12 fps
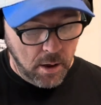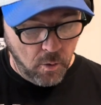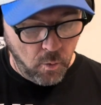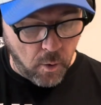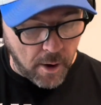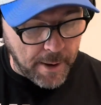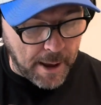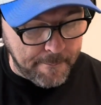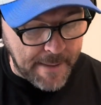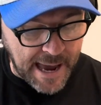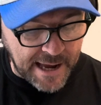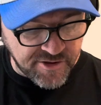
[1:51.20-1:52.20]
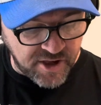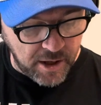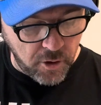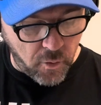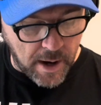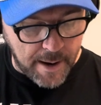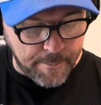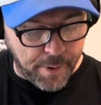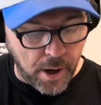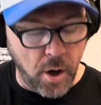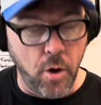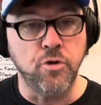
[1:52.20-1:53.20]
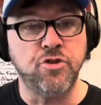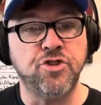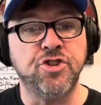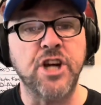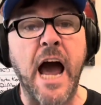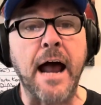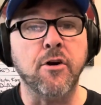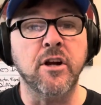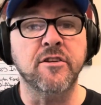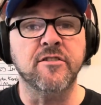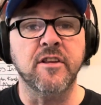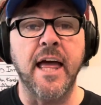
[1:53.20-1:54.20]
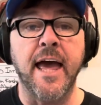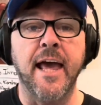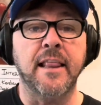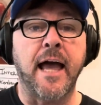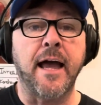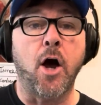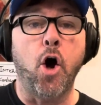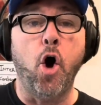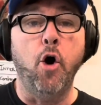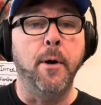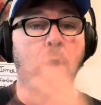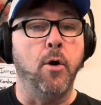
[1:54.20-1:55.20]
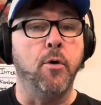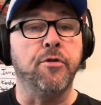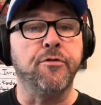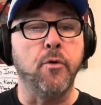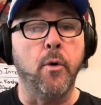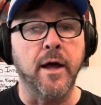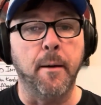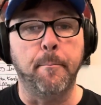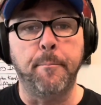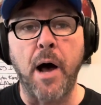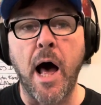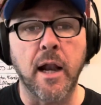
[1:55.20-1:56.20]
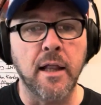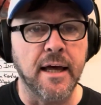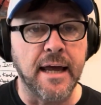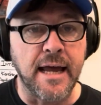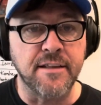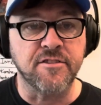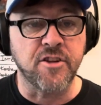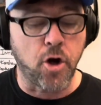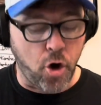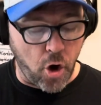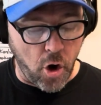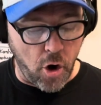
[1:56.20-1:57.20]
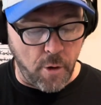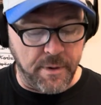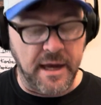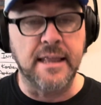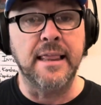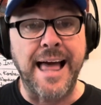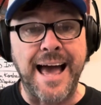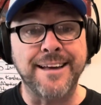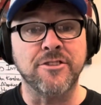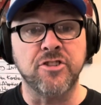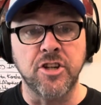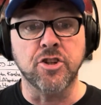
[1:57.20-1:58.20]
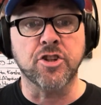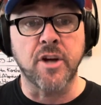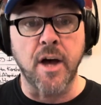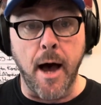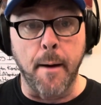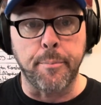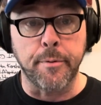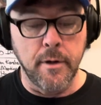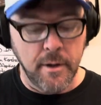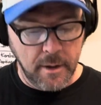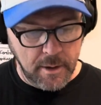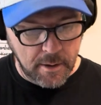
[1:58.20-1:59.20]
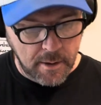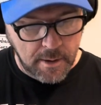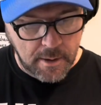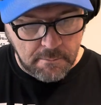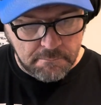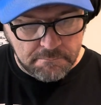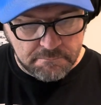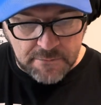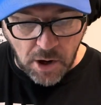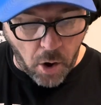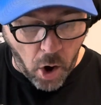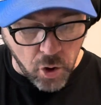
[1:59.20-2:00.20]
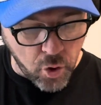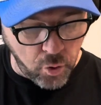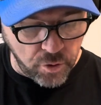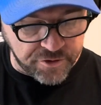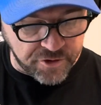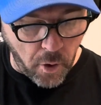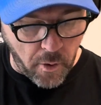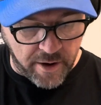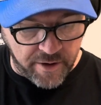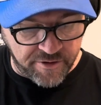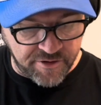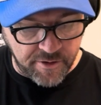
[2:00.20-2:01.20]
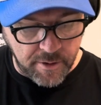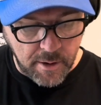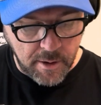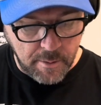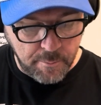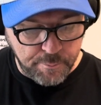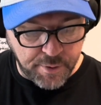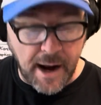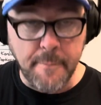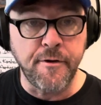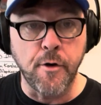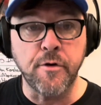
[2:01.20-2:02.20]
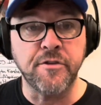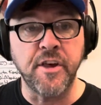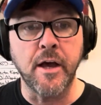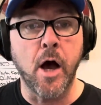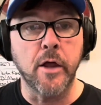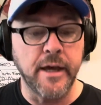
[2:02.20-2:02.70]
What about Maxime Crepeau shattered his leg like a hobo throwing a bottle against the curb in last year's cup? They're all cool stories, but I'm focusing on